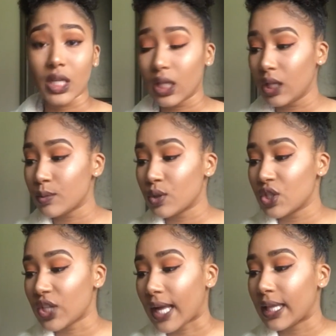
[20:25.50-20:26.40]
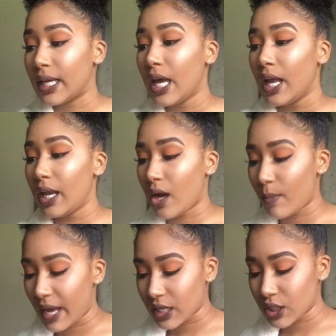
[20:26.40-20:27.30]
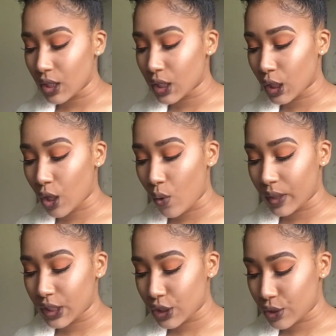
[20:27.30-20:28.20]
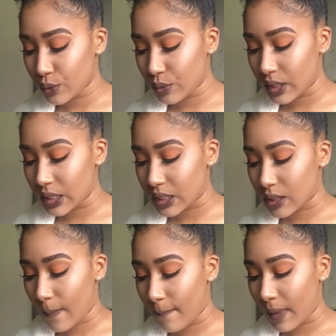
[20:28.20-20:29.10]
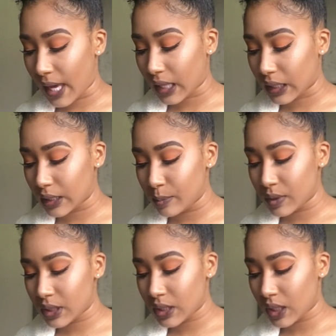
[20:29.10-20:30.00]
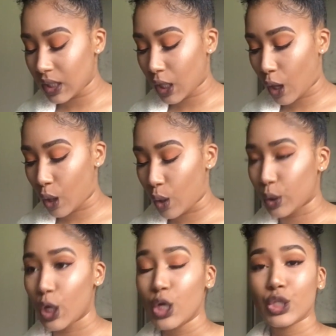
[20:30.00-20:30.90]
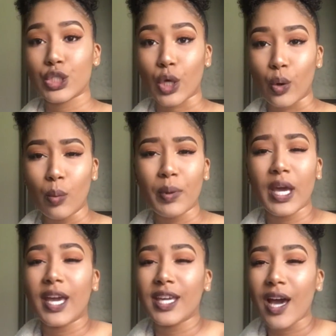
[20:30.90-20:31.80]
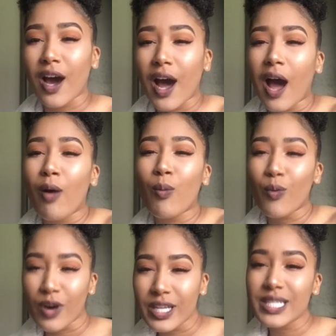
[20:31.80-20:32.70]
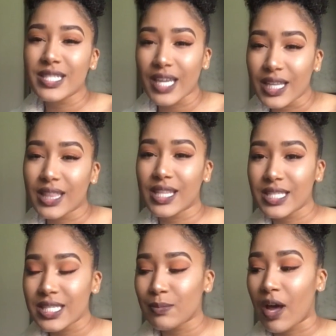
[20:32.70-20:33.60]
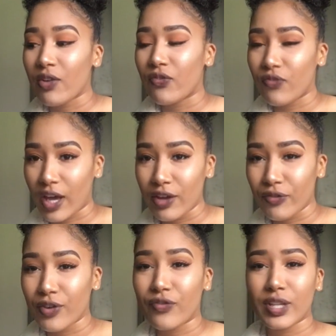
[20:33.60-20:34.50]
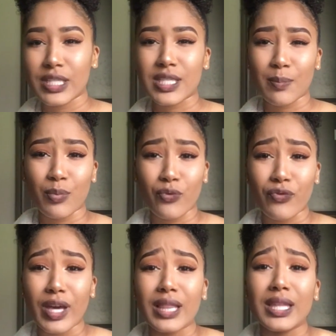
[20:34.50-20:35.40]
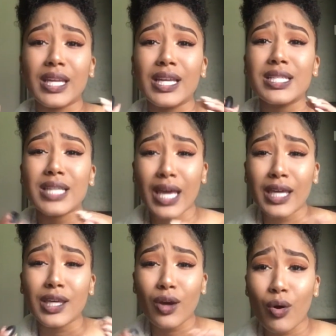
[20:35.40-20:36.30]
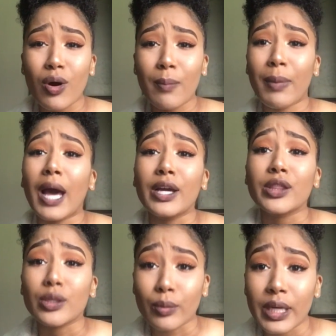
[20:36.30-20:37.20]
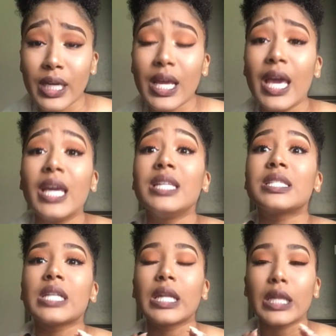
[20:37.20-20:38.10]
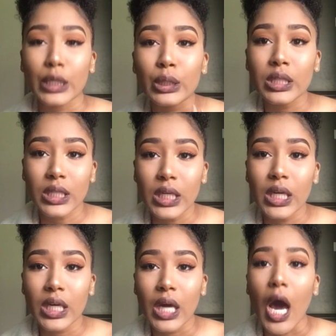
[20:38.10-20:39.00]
in the lips with the chocolate. Now I'm actually gonna go into this matte lipstick called Taupe, and y'all, I want to say that this is my favorite for the simple fact that it's hanging on by a thread. It's literally